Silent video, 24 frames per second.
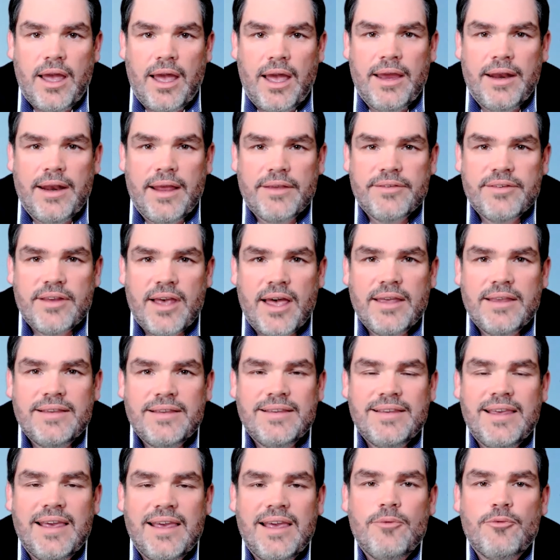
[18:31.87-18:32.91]
And as I
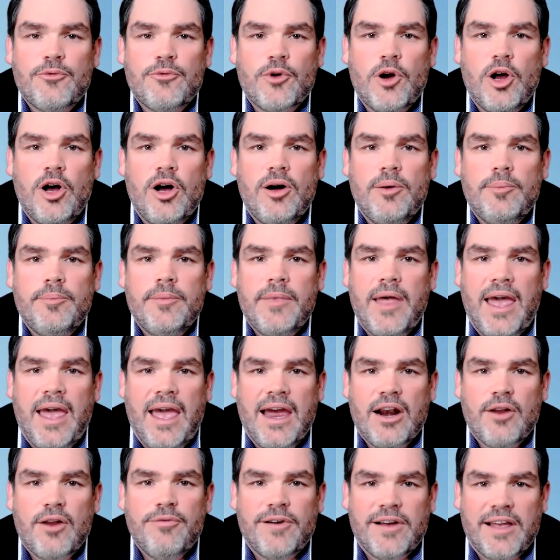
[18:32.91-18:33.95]
came from
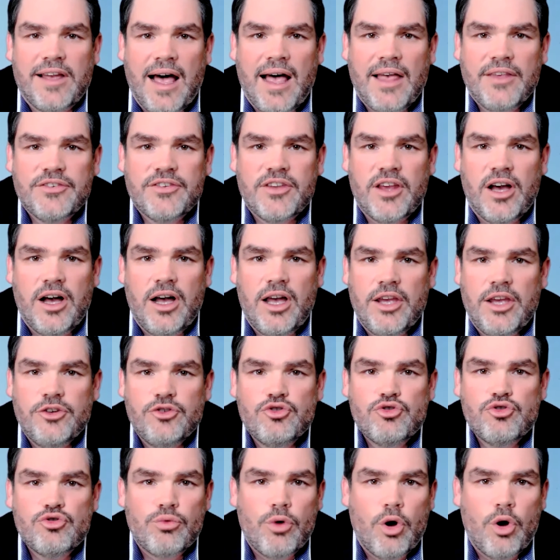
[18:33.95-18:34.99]
Antofagasta and
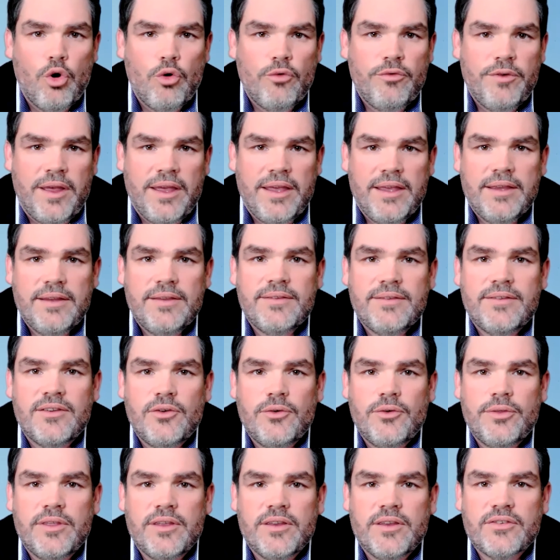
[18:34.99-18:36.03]
drove
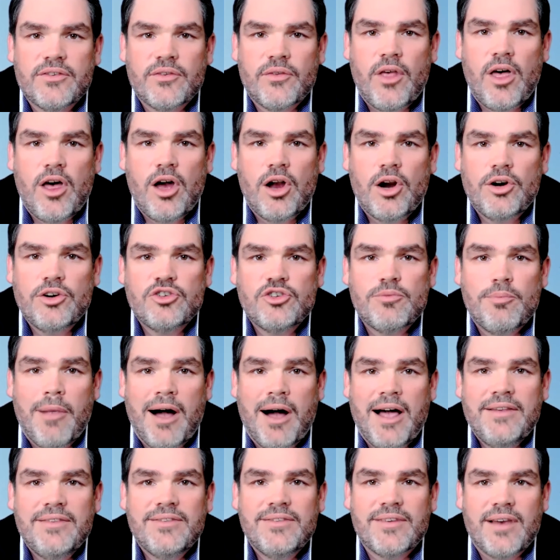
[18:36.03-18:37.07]
into this large
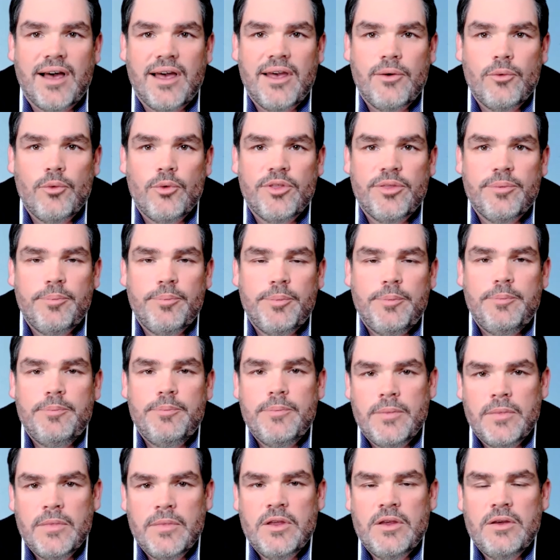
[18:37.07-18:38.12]
mine site
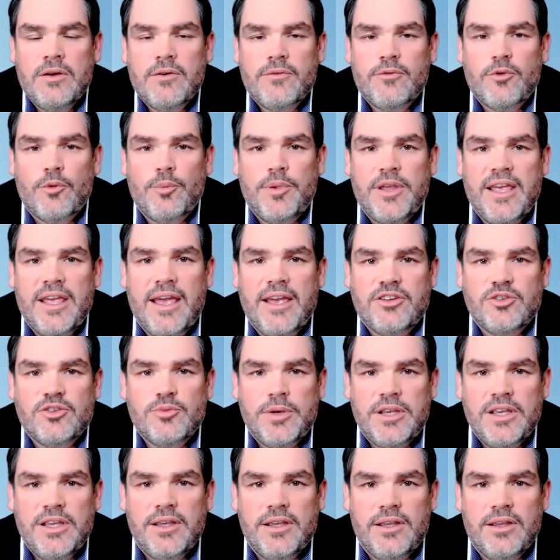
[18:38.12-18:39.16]
for
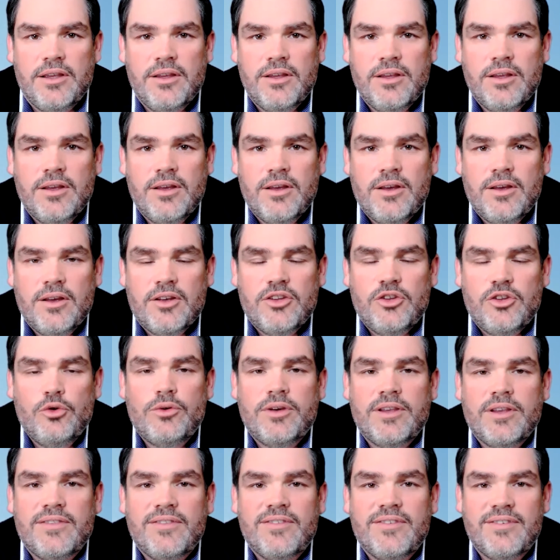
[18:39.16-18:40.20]
BHP, you
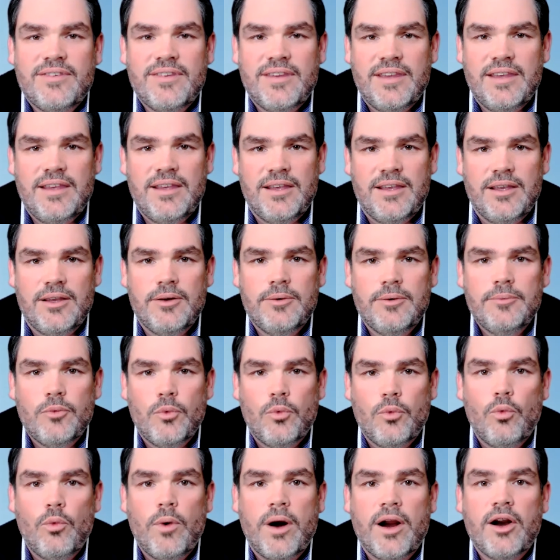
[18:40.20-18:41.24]
could see
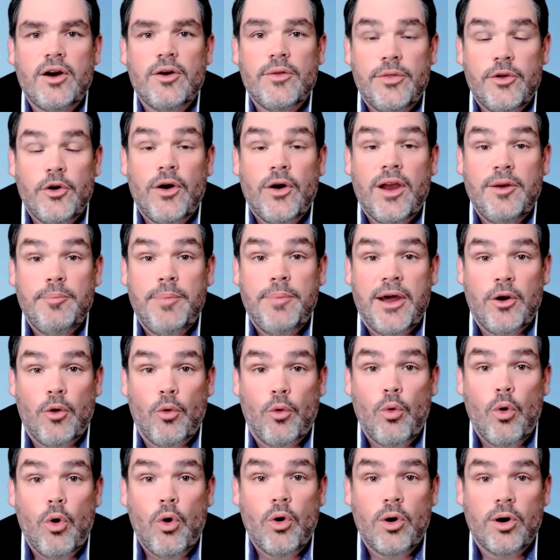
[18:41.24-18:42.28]
where there had been a
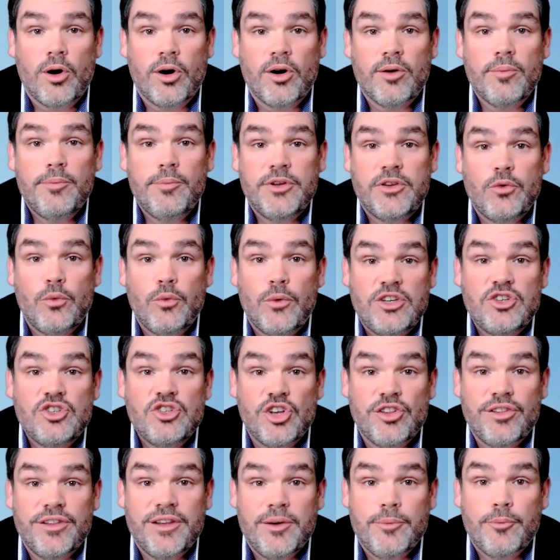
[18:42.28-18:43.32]
war between
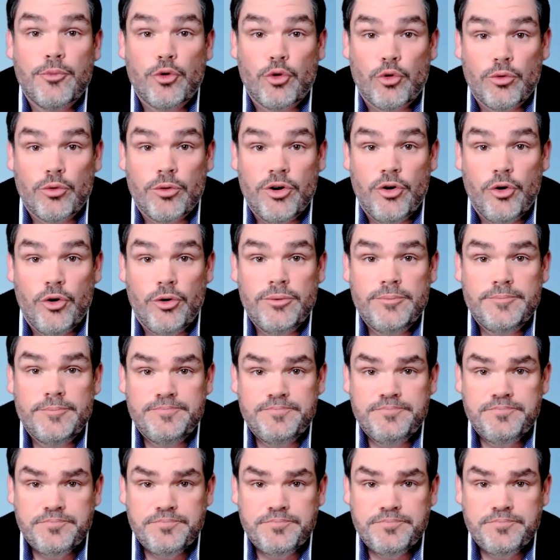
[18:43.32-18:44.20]
Chile and Peru